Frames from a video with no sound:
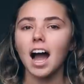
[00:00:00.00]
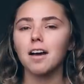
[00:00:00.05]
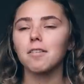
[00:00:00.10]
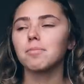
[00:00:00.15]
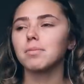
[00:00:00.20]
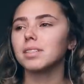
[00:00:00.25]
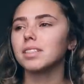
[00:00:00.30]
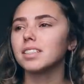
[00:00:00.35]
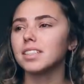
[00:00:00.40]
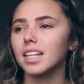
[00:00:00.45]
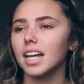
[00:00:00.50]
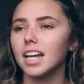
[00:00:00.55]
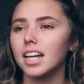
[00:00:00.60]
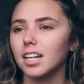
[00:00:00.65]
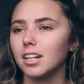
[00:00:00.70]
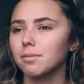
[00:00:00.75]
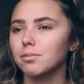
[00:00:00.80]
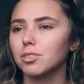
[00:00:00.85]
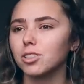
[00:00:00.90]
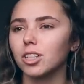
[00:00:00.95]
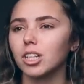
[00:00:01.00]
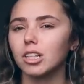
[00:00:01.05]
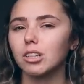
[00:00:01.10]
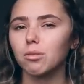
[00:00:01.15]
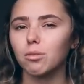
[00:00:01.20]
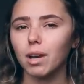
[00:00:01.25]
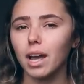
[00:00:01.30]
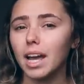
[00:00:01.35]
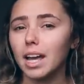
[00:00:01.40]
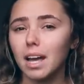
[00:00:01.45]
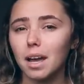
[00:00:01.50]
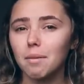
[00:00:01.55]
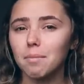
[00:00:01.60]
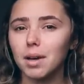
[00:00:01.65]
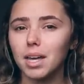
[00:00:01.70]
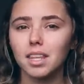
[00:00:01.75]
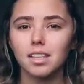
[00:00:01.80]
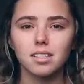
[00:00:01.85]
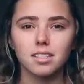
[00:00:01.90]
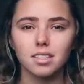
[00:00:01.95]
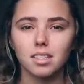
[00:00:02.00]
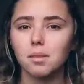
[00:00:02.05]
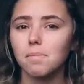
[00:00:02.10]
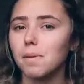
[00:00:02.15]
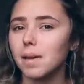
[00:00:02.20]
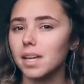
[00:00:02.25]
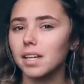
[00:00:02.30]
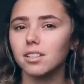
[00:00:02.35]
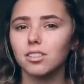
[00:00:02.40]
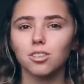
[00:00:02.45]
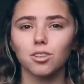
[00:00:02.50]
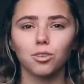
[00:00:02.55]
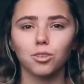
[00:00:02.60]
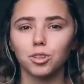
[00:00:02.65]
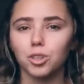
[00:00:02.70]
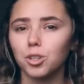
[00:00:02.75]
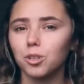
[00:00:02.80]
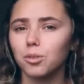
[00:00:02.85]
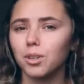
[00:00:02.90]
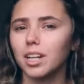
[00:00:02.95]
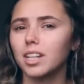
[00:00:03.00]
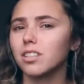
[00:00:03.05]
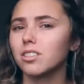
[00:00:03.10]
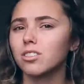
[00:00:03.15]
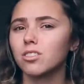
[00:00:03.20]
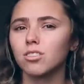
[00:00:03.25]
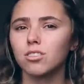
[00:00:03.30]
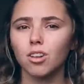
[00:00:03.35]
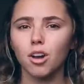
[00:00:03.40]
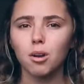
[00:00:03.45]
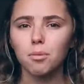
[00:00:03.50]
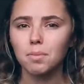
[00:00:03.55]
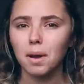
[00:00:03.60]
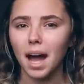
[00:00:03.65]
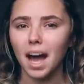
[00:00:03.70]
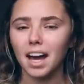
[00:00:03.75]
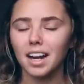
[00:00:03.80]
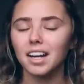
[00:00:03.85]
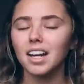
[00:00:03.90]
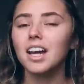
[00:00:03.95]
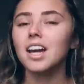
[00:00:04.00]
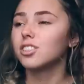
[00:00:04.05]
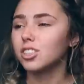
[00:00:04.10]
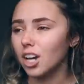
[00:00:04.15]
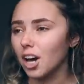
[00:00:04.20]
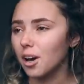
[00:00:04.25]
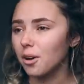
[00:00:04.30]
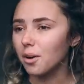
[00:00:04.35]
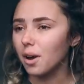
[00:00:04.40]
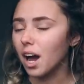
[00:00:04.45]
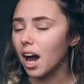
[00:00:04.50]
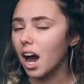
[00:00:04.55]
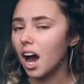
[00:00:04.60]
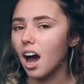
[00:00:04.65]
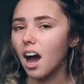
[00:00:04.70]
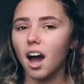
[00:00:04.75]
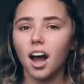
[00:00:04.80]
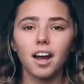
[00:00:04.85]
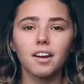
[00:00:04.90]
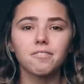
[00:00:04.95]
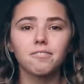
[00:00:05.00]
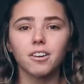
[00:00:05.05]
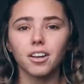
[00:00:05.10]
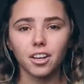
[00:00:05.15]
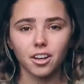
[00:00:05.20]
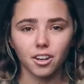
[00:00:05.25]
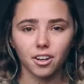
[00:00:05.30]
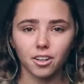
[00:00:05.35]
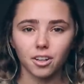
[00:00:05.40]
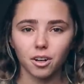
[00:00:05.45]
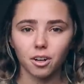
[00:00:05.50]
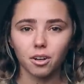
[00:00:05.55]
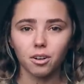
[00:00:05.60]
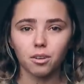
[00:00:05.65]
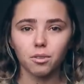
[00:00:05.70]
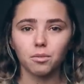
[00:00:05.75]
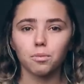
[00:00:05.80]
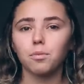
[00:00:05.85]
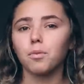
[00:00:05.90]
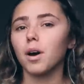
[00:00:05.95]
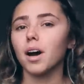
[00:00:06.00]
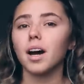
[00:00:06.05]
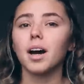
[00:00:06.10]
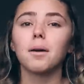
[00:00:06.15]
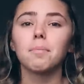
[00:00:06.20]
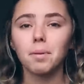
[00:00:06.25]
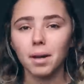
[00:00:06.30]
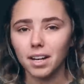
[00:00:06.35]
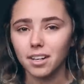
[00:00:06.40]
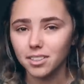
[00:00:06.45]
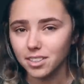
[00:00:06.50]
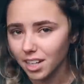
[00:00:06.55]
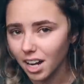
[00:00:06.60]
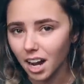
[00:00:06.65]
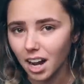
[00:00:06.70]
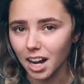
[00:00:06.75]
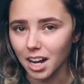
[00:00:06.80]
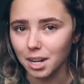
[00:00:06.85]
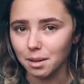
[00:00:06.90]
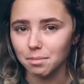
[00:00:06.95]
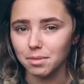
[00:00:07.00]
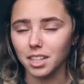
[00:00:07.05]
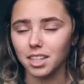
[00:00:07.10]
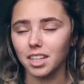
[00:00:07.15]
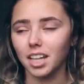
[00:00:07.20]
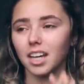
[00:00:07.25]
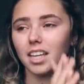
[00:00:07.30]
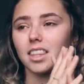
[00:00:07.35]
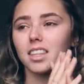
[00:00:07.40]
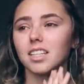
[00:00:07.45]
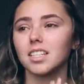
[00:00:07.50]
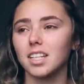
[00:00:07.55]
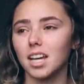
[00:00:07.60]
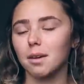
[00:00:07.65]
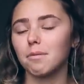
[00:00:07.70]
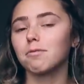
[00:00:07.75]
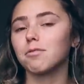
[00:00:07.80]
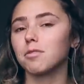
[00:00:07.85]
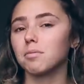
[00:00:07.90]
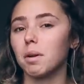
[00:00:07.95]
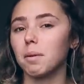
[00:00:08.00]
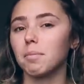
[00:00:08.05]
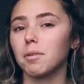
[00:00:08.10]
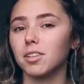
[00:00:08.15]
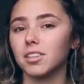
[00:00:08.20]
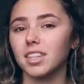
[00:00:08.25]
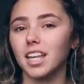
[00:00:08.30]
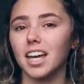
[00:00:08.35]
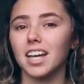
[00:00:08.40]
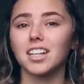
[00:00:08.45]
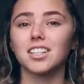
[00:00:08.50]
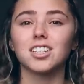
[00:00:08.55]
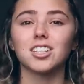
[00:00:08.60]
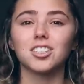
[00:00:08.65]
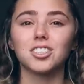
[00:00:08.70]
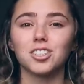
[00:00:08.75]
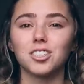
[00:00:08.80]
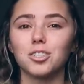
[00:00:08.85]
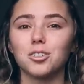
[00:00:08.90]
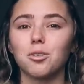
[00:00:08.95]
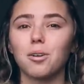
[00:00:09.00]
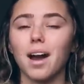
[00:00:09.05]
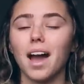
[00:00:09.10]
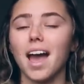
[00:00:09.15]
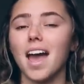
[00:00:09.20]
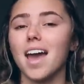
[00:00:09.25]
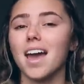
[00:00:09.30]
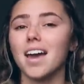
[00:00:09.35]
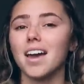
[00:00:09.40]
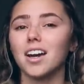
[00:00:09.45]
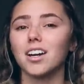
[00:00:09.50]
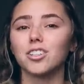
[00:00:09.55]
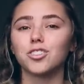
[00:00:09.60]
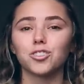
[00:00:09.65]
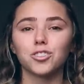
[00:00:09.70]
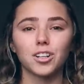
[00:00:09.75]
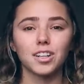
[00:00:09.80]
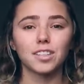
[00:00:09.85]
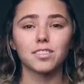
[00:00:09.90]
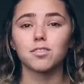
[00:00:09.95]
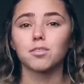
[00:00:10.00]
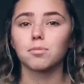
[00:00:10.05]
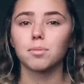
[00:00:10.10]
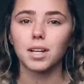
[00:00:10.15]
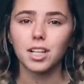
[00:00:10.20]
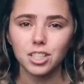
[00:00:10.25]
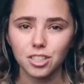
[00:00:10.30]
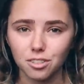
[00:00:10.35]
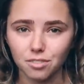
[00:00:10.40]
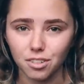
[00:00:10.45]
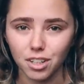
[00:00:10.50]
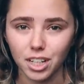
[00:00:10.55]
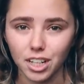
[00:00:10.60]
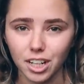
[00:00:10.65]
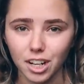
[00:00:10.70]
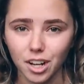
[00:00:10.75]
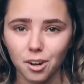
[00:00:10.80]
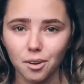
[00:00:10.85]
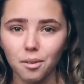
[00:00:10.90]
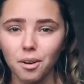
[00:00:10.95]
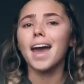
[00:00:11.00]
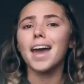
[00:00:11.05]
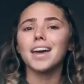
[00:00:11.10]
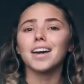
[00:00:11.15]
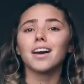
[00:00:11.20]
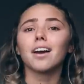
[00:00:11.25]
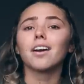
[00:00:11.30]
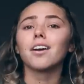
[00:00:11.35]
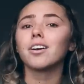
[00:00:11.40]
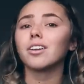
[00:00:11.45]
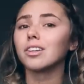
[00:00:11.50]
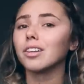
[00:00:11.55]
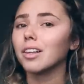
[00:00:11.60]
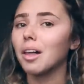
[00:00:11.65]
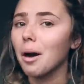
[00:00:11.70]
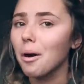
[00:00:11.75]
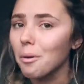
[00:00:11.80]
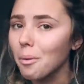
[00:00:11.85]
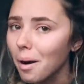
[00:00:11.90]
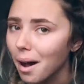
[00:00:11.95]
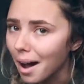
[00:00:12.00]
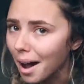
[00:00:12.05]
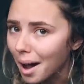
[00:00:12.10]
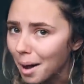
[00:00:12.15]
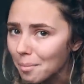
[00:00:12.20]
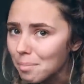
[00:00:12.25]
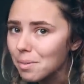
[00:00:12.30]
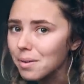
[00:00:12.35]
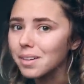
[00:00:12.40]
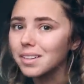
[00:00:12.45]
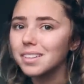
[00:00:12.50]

I've been staying up to like three A M and sleeping until noon. It's so bad. So I figured, what a better time than like the day before my birthday to do a transformation video, a glow up.